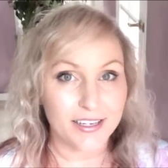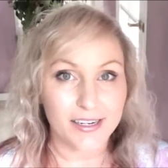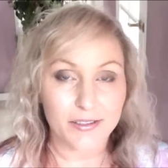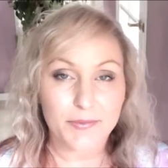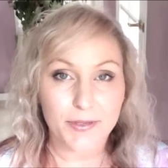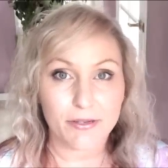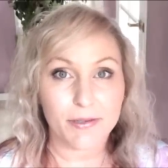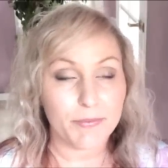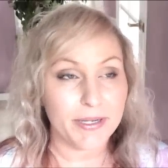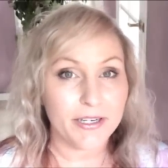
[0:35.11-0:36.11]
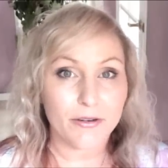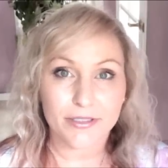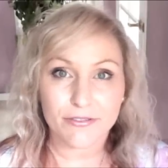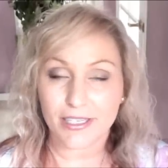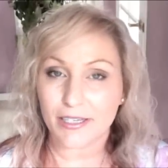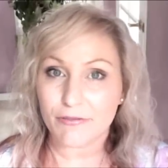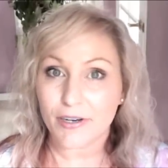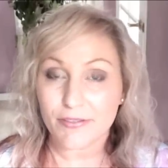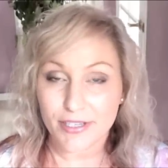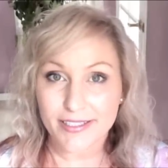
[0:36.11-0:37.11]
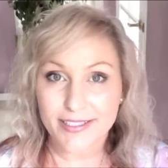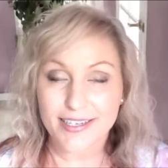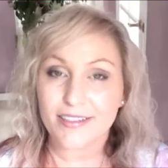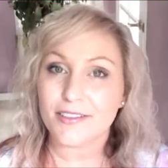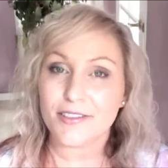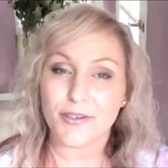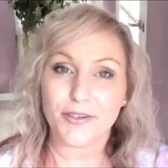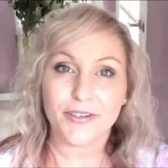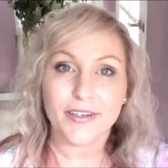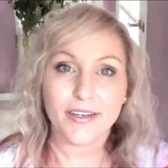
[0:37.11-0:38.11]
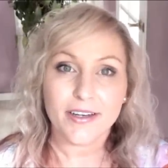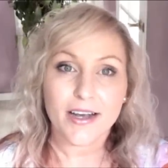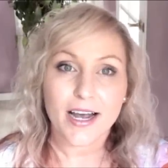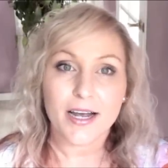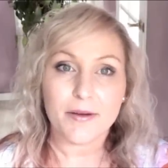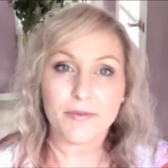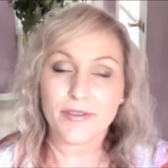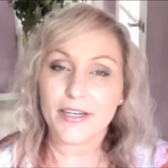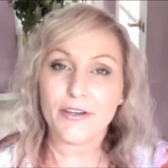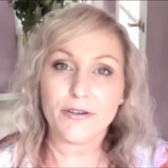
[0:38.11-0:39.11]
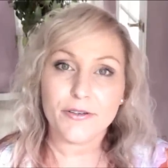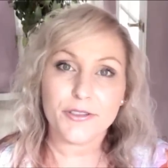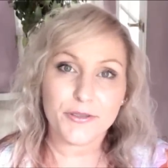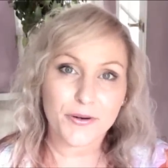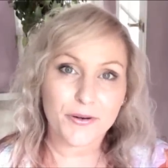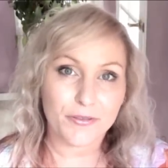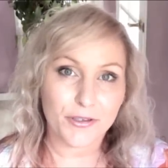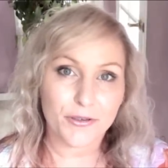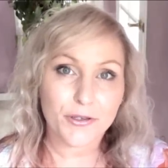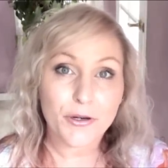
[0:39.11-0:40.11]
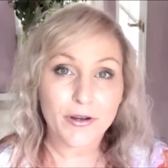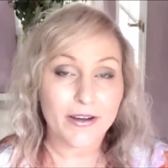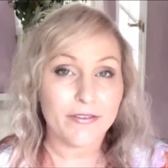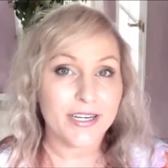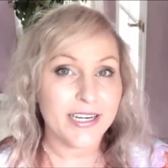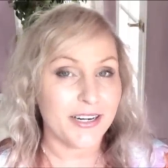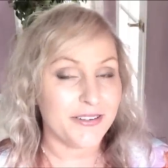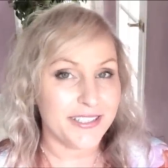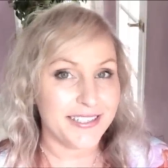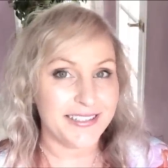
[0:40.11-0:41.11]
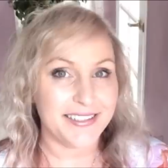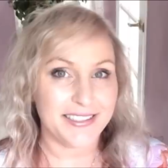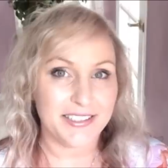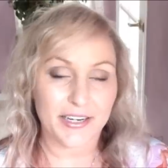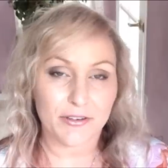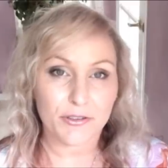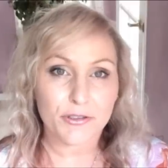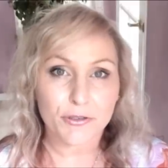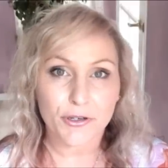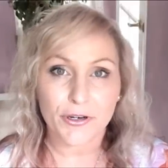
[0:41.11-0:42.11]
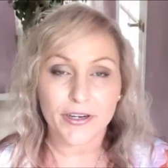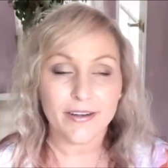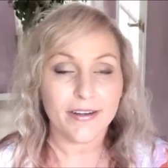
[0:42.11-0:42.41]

Now it's been going for like five years now, so um, thank you to all of you who have encouraged this channel to grow.